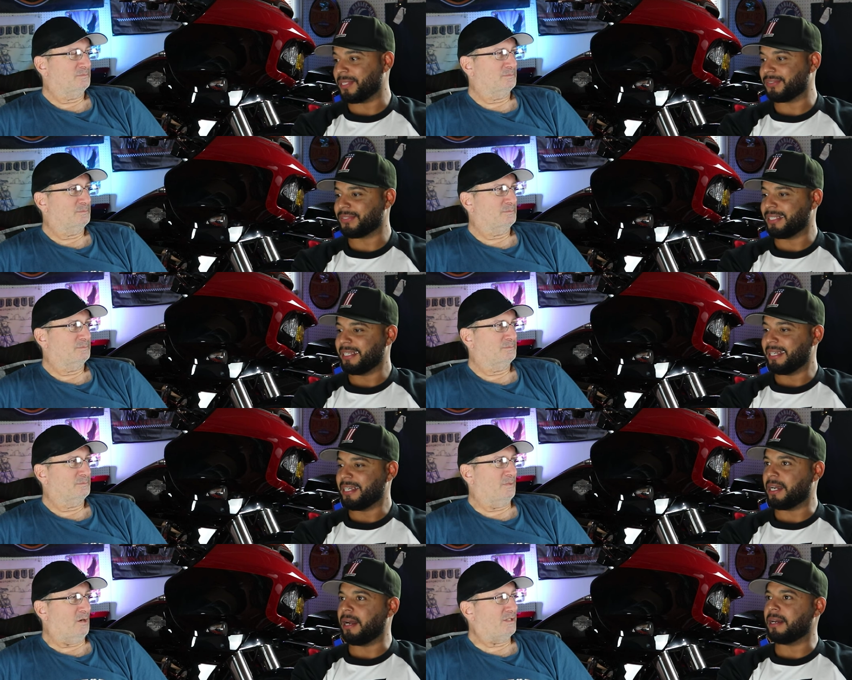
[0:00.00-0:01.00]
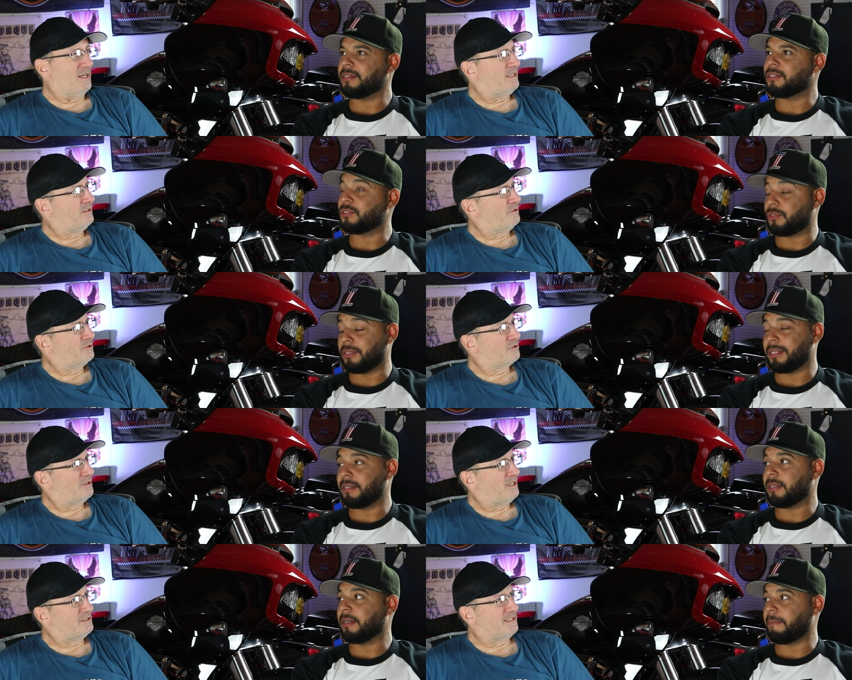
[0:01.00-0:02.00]
Speaker 1: I, believe. Oh, uh, oh yeah, no, you
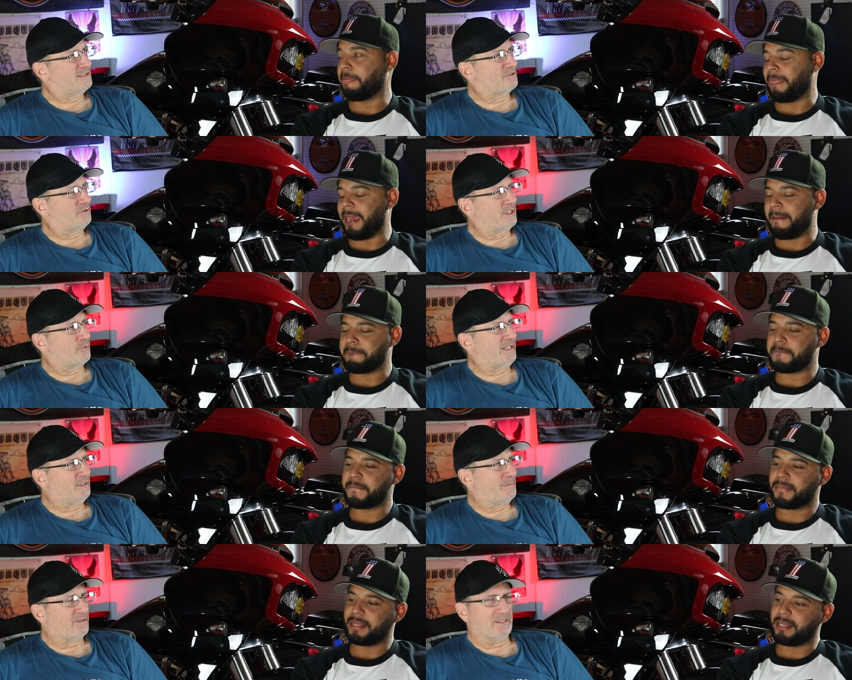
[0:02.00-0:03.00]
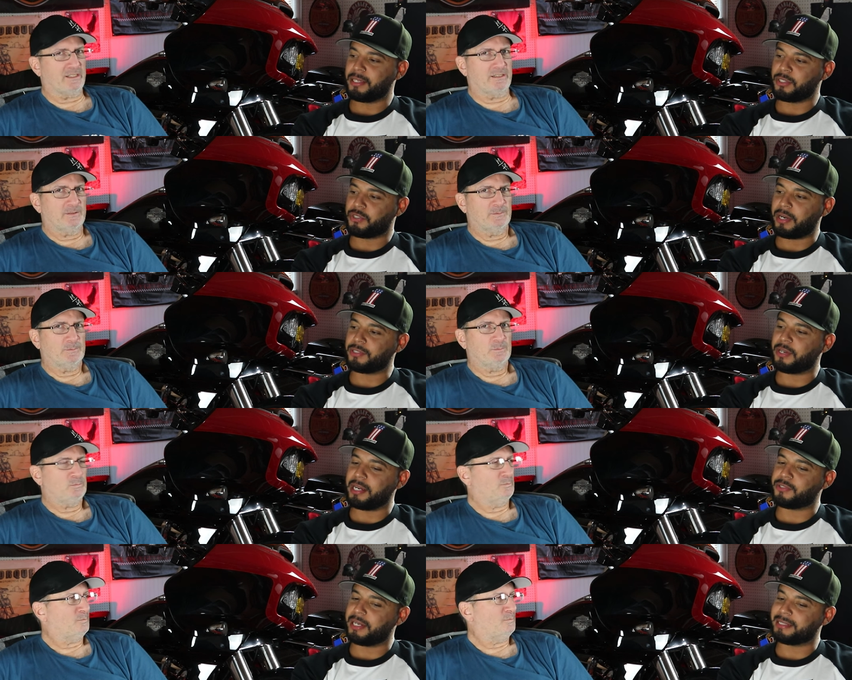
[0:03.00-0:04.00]
sure? I think it's yeah. only Grand American. Try,
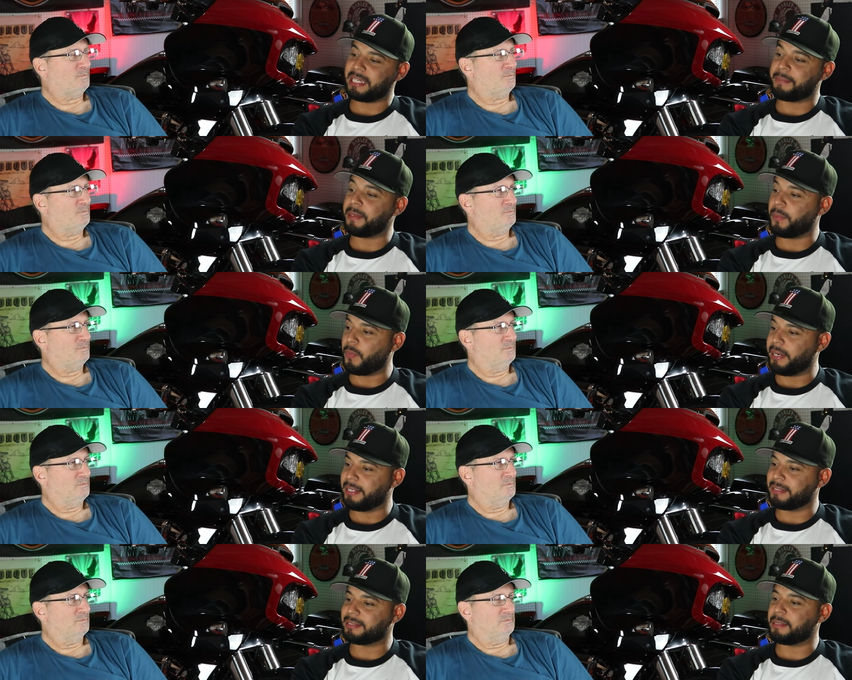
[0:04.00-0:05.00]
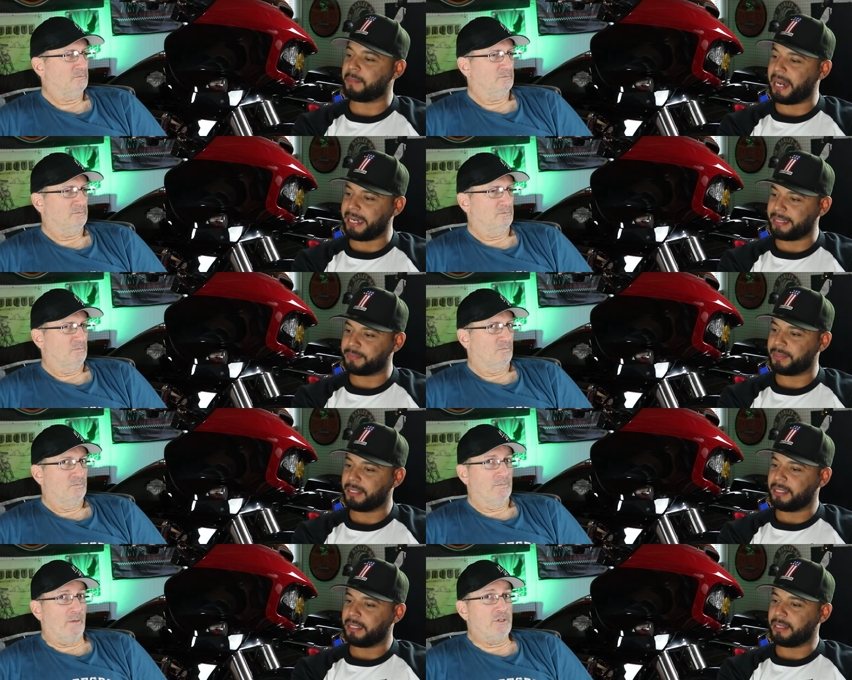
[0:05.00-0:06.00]
try, trying to get people in to buy it.
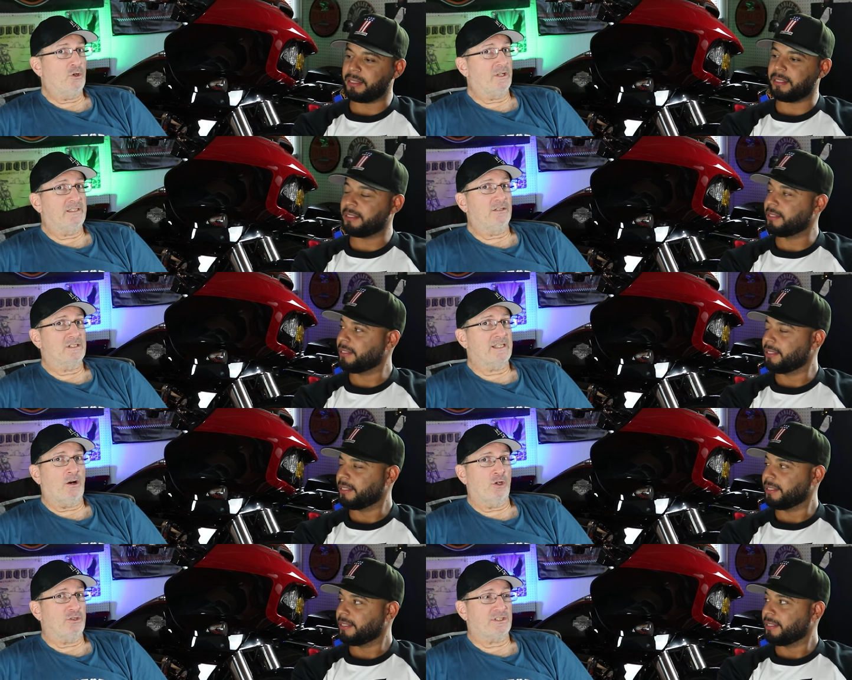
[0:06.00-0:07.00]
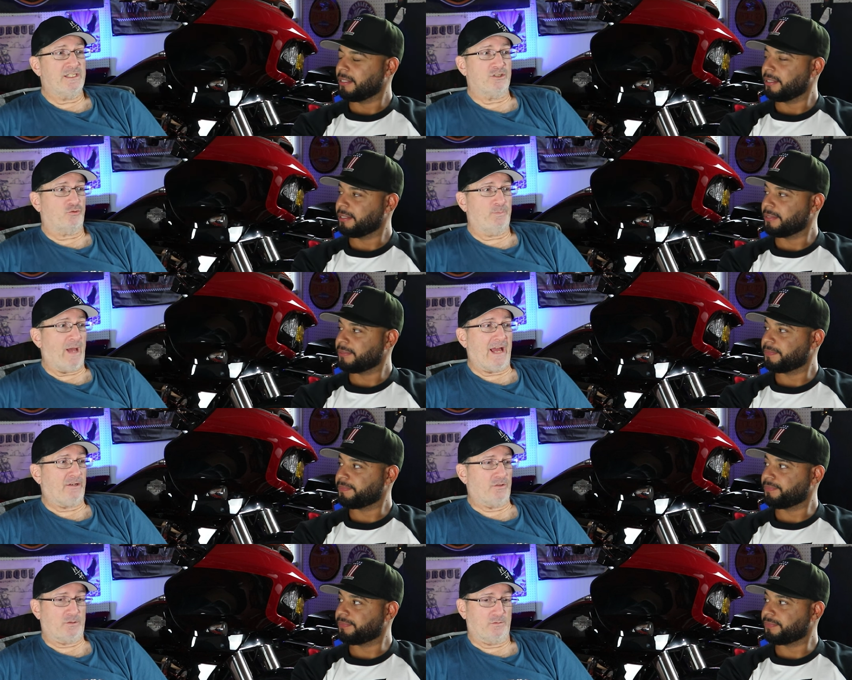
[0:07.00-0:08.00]
Speaker 2: I mean, you go to dealers now, all you see is
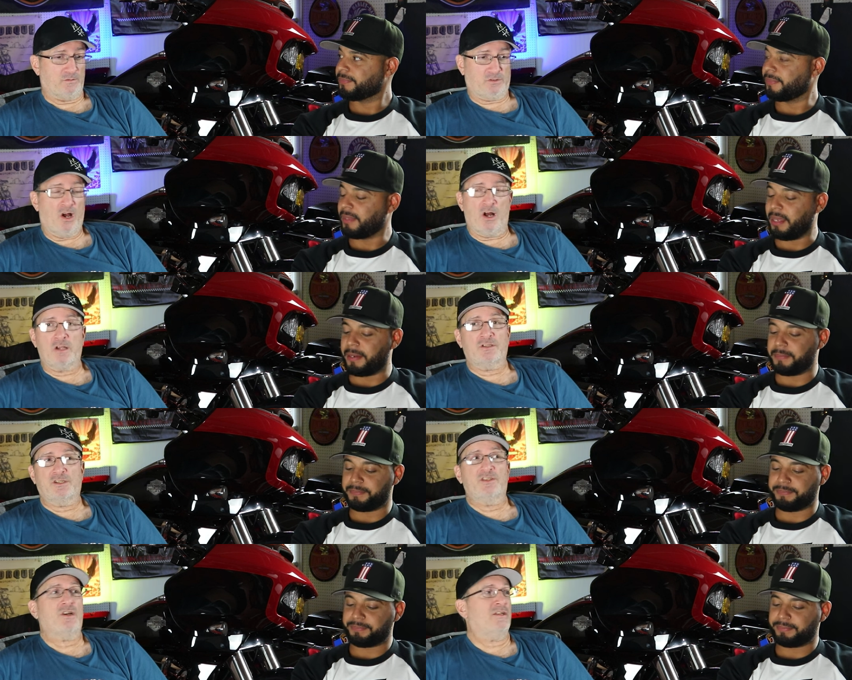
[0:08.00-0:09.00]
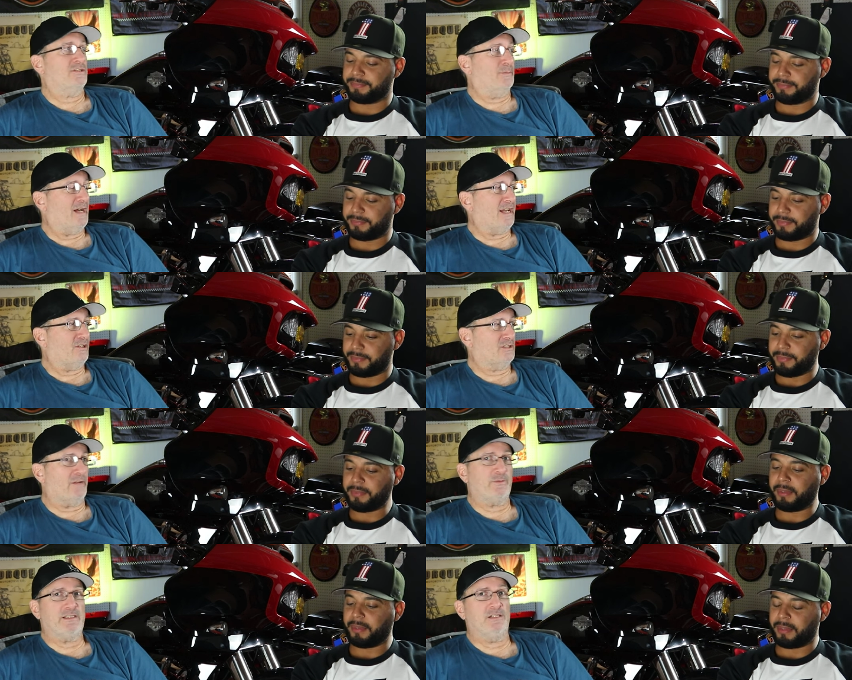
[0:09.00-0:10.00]
baggers, tons and tons of baggers.
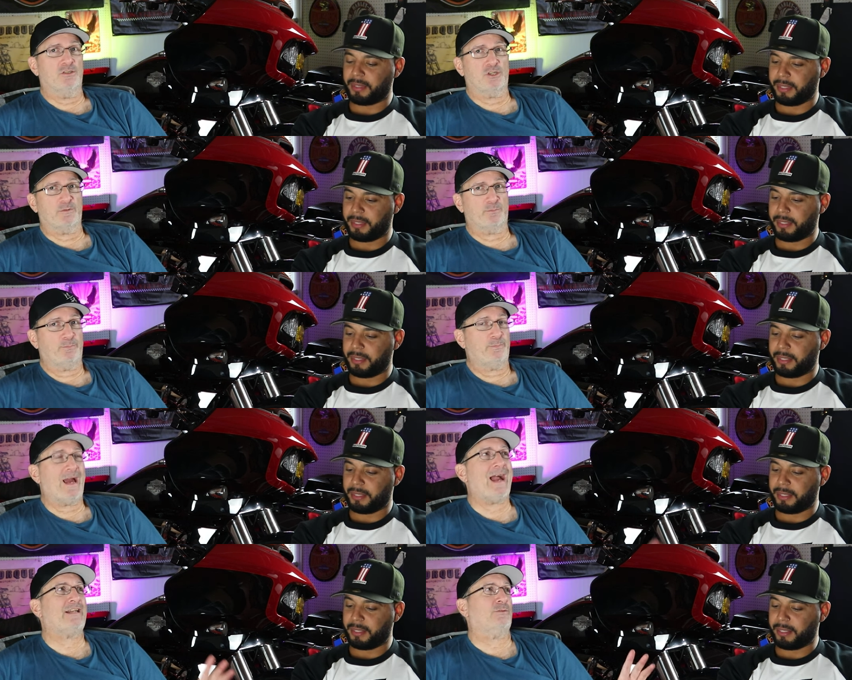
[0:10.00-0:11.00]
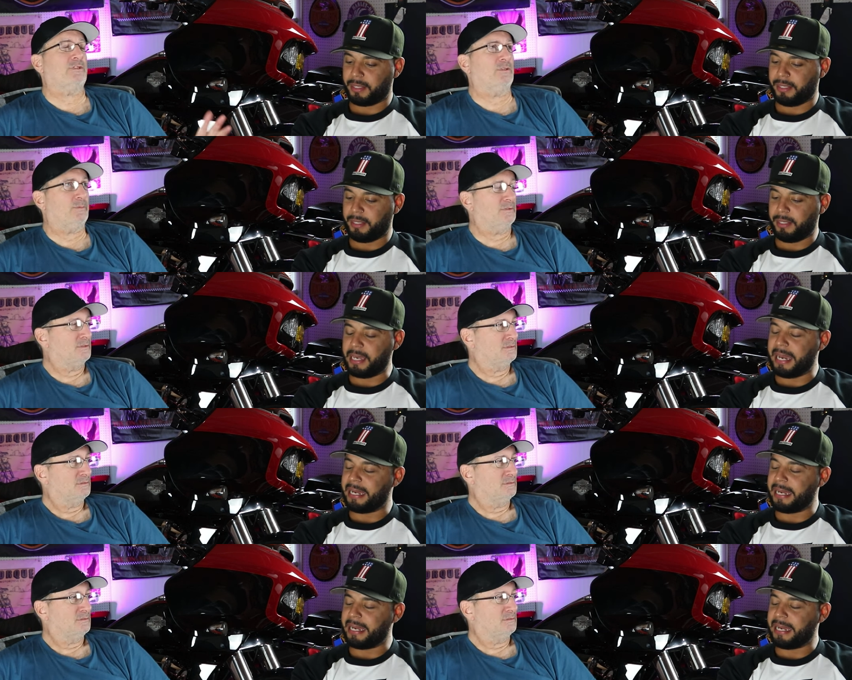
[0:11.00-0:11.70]
Every dealership's packed with them.
Speaker 1: Yeah,